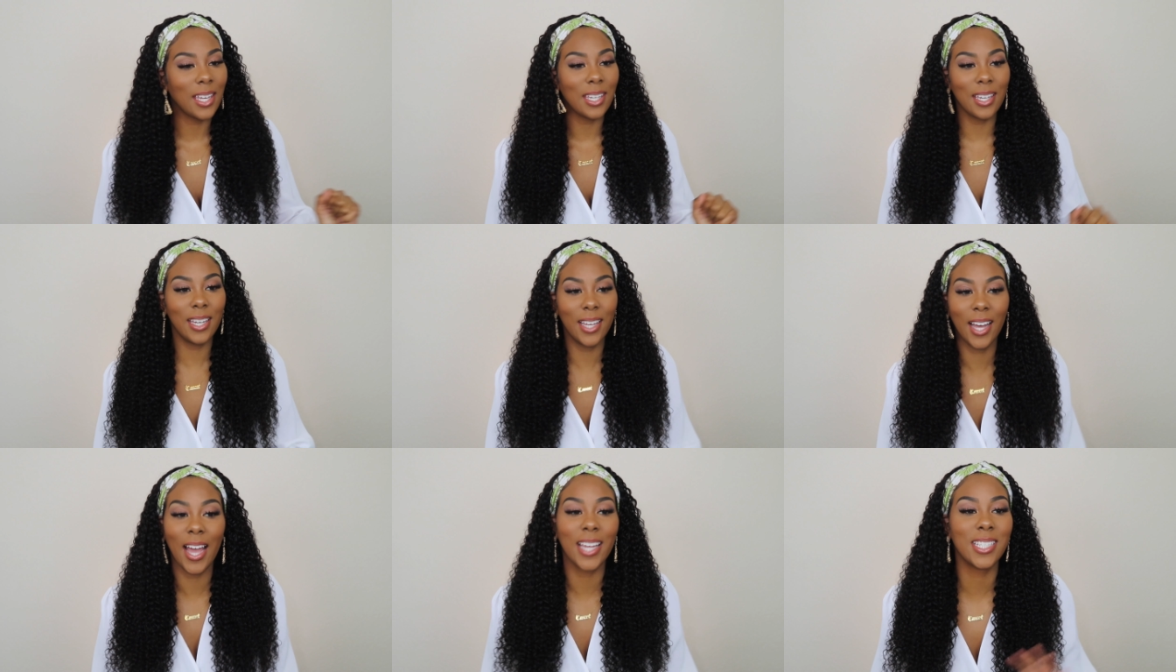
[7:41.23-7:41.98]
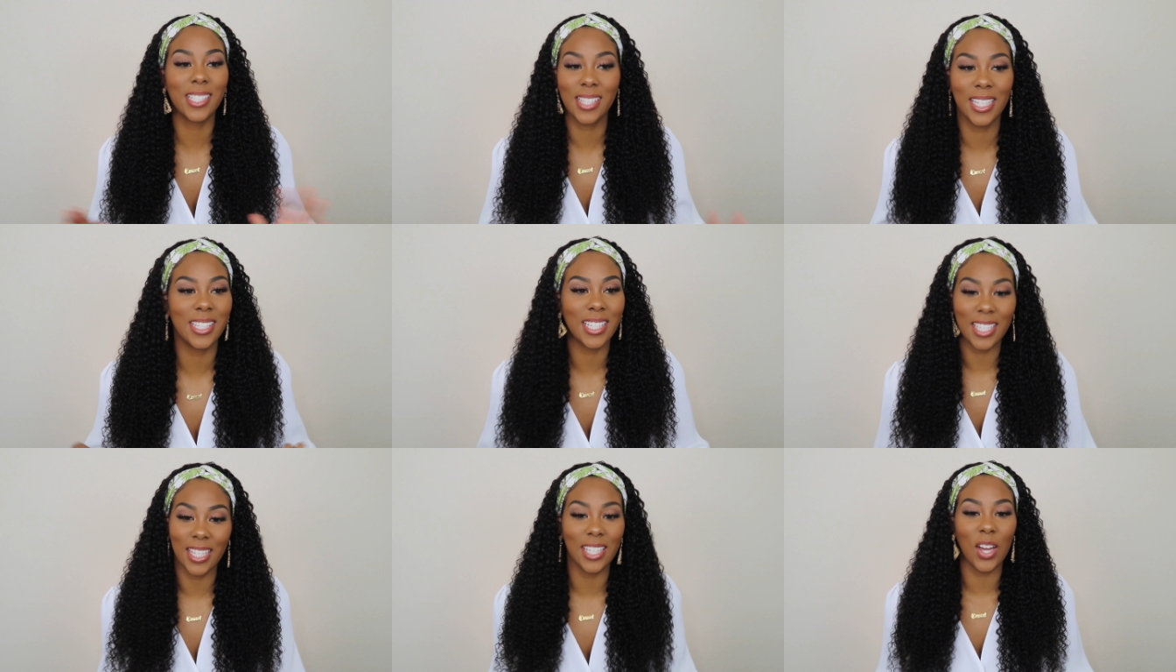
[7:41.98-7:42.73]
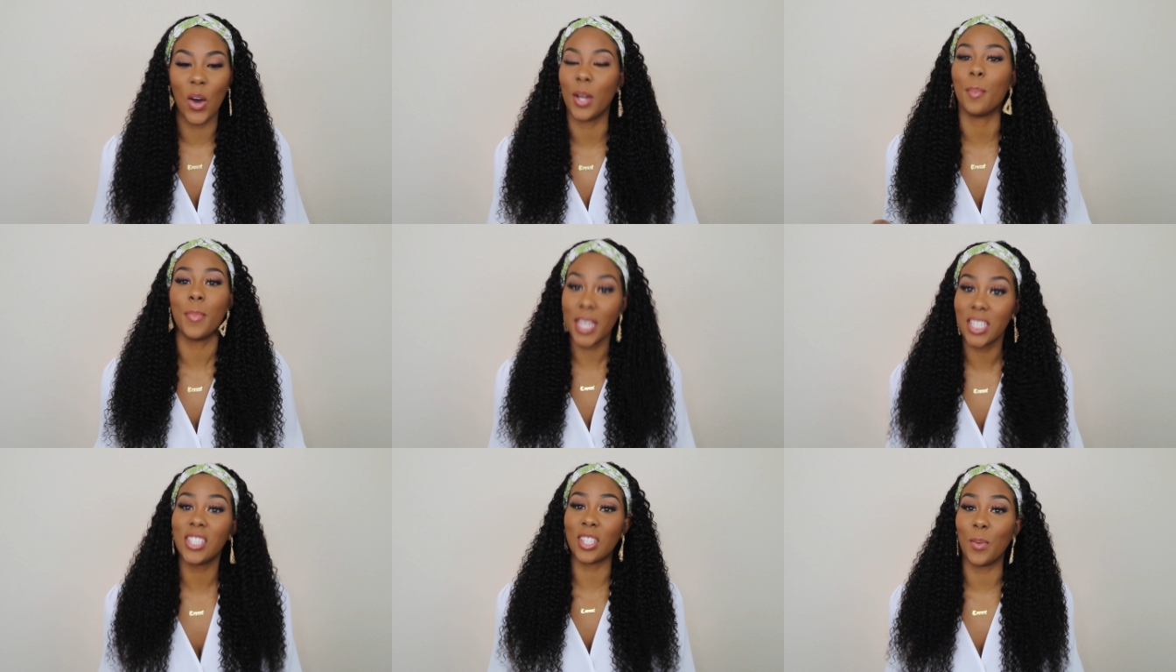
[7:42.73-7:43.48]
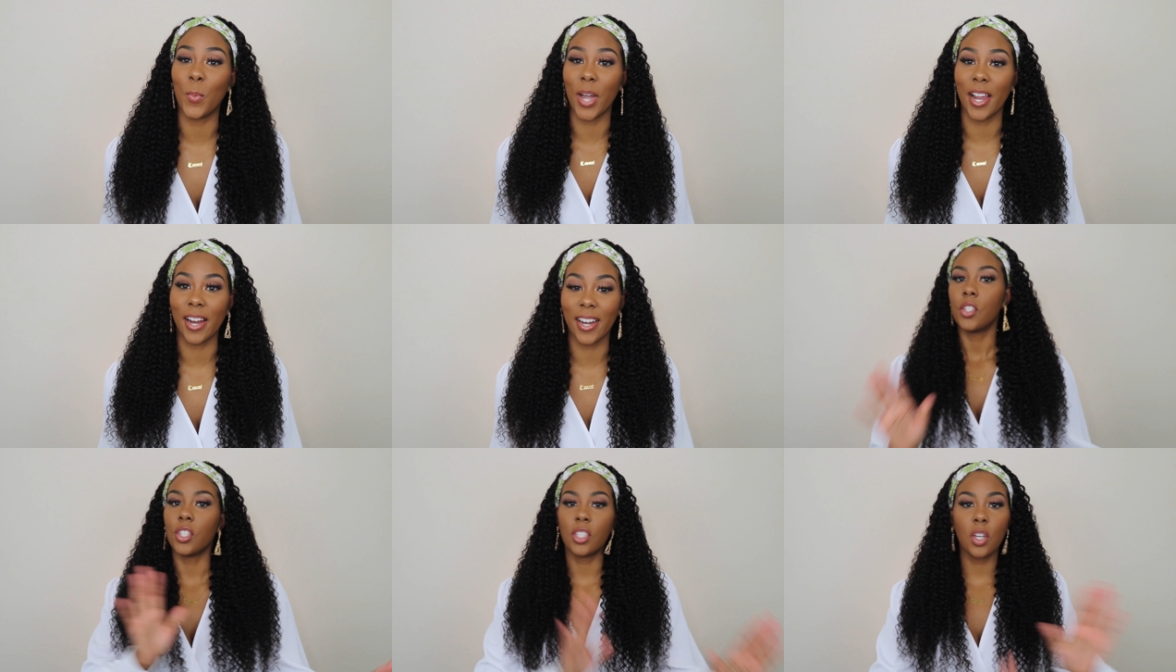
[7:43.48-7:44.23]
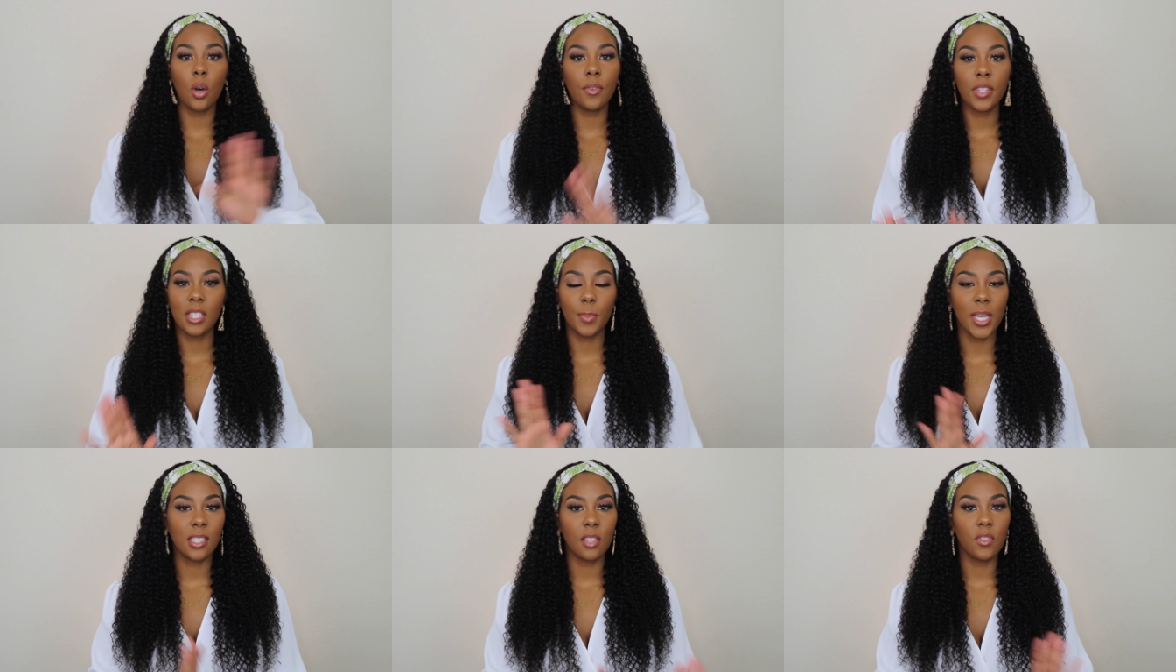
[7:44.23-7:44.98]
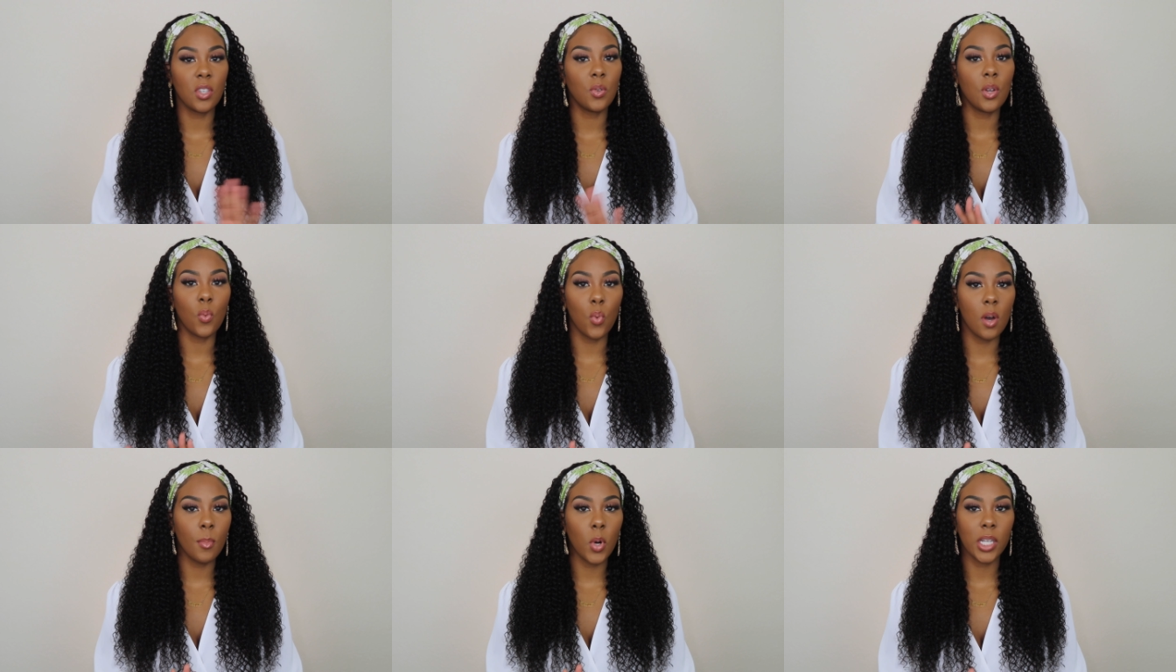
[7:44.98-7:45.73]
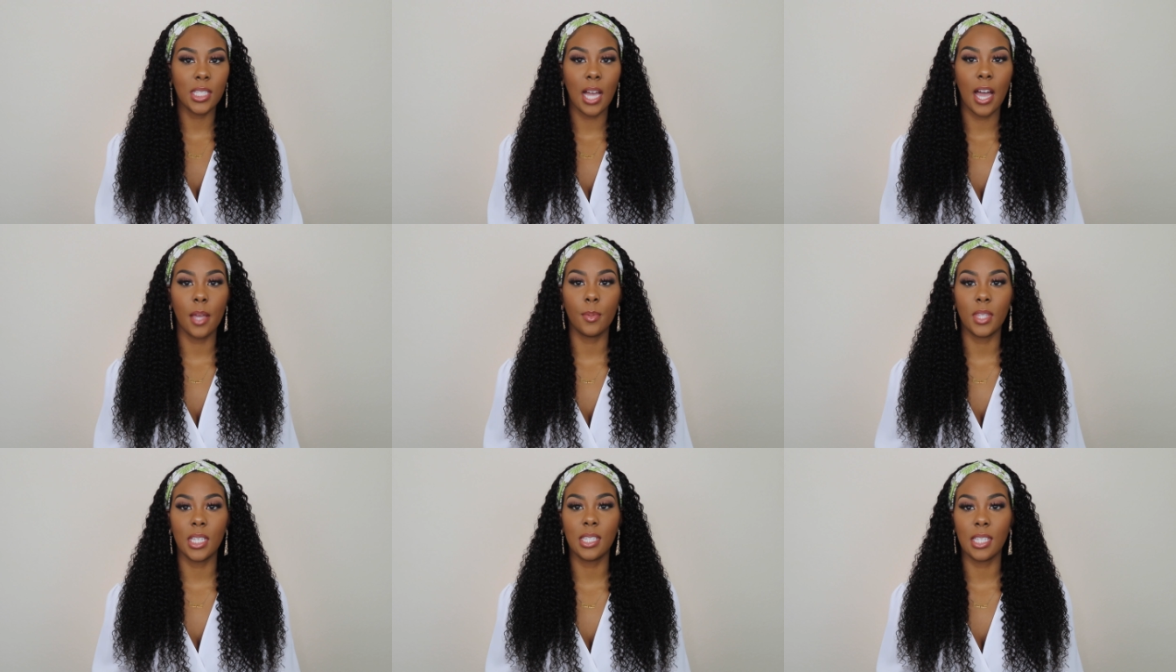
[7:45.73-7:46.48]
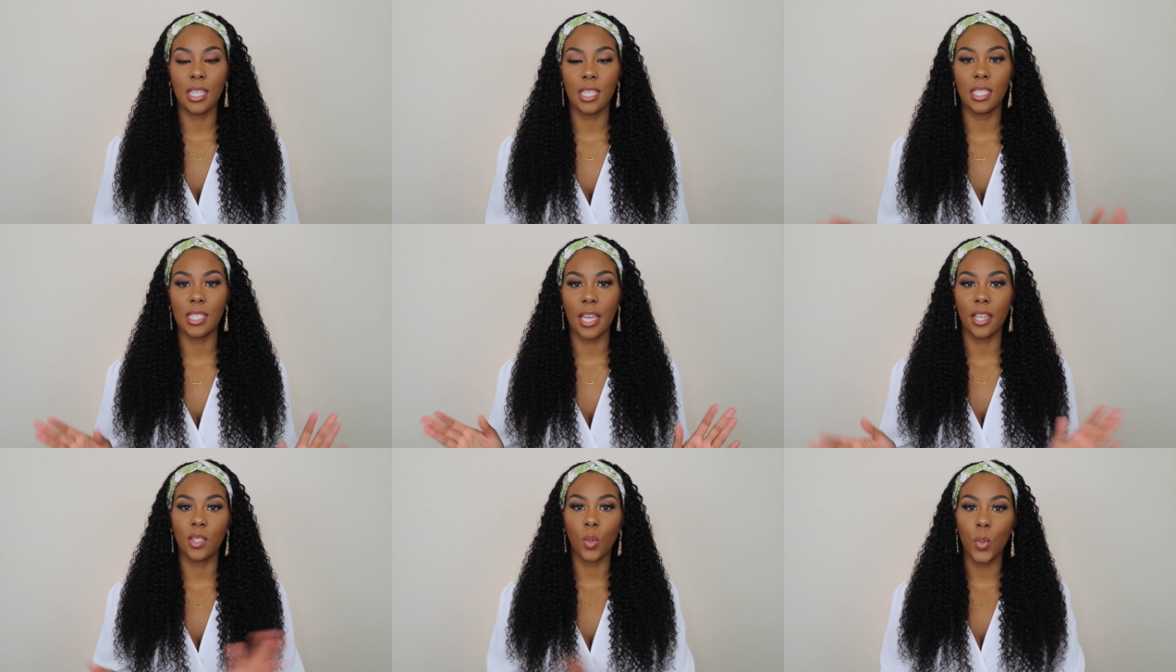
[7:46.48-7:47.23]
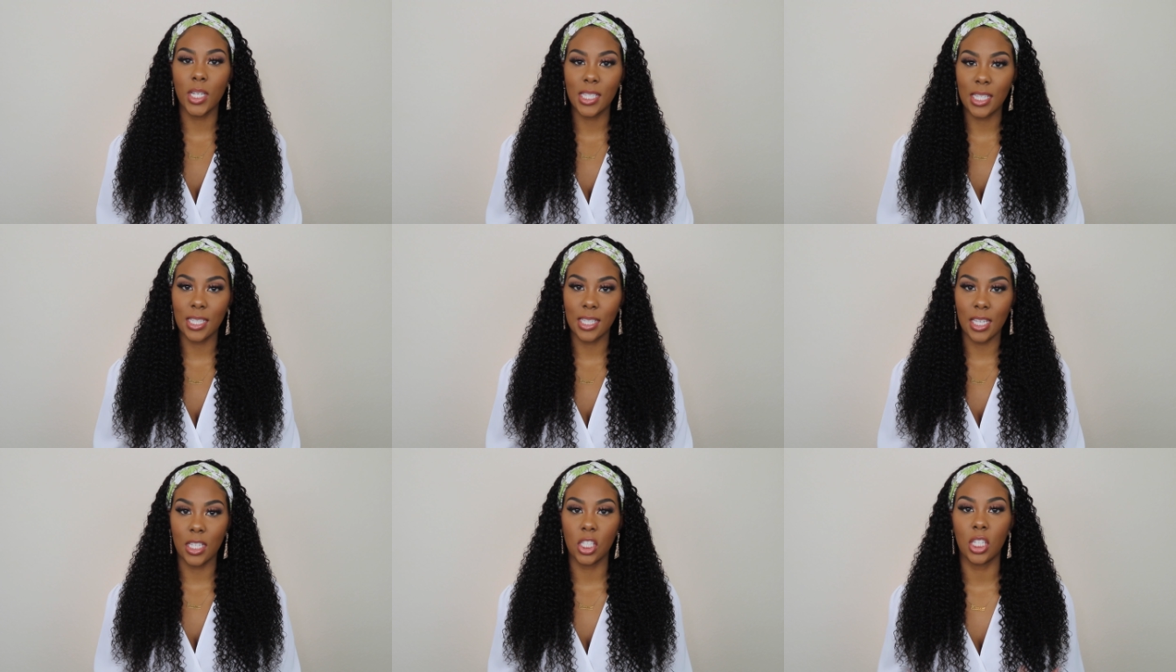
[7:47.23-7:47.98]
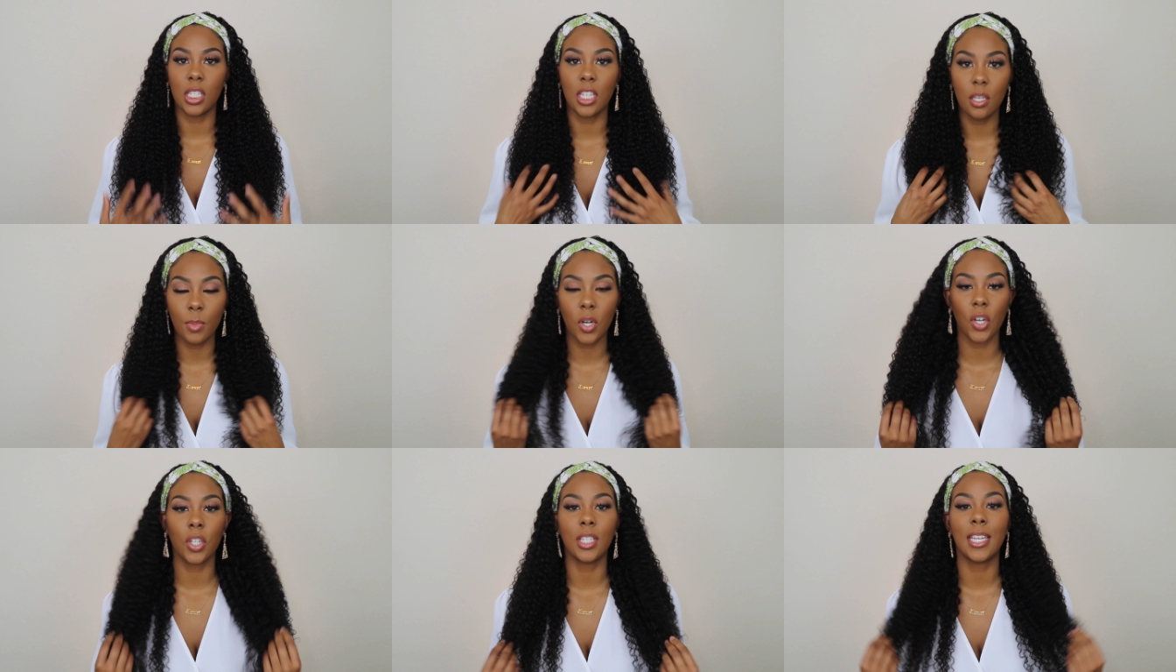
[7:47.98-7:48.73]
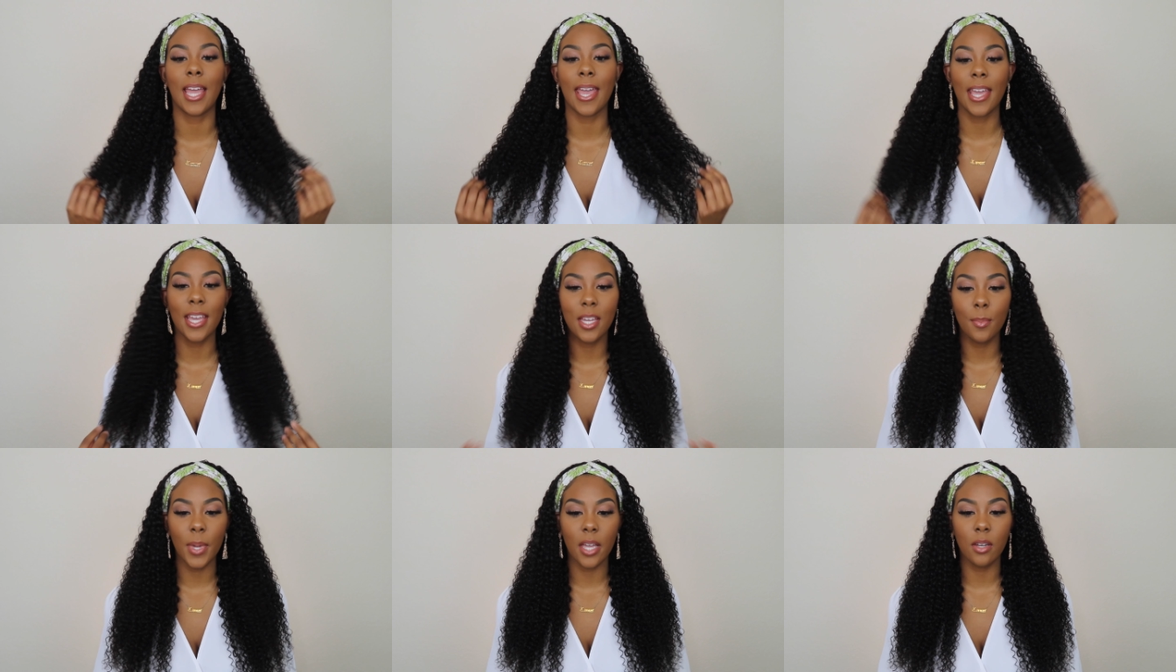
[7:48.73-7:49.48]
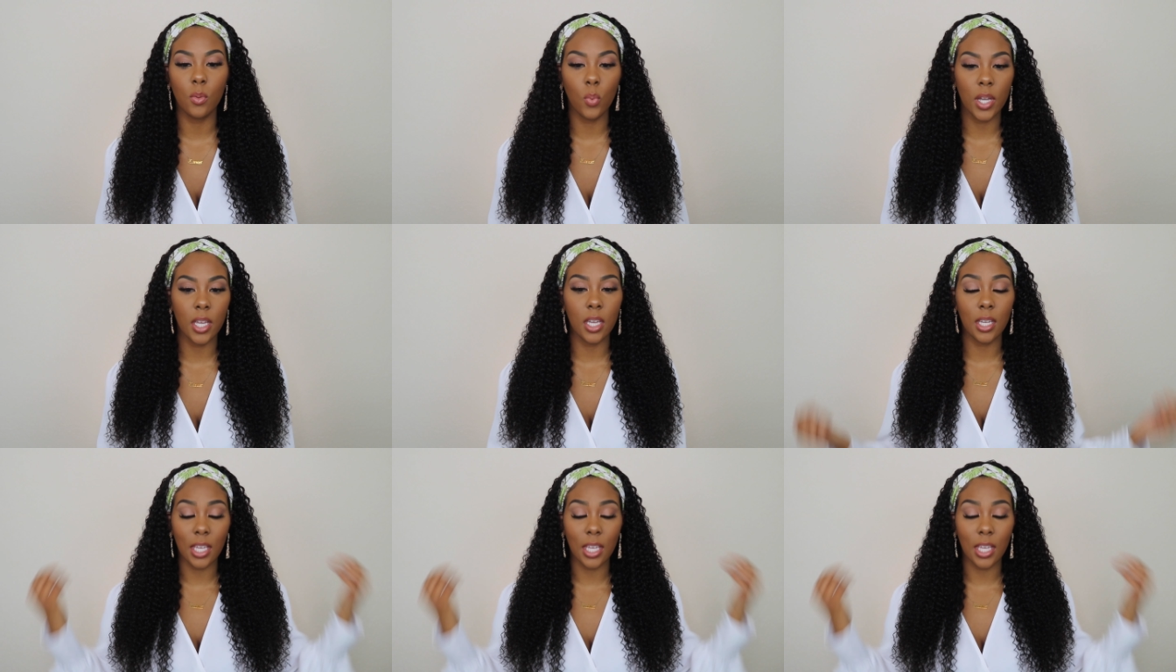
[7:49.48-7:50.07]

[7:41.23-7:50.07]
I just need to get on a beach somewhere. Just to go over the specs of the unit one more time, this is a 26-inch deep curly headband wig.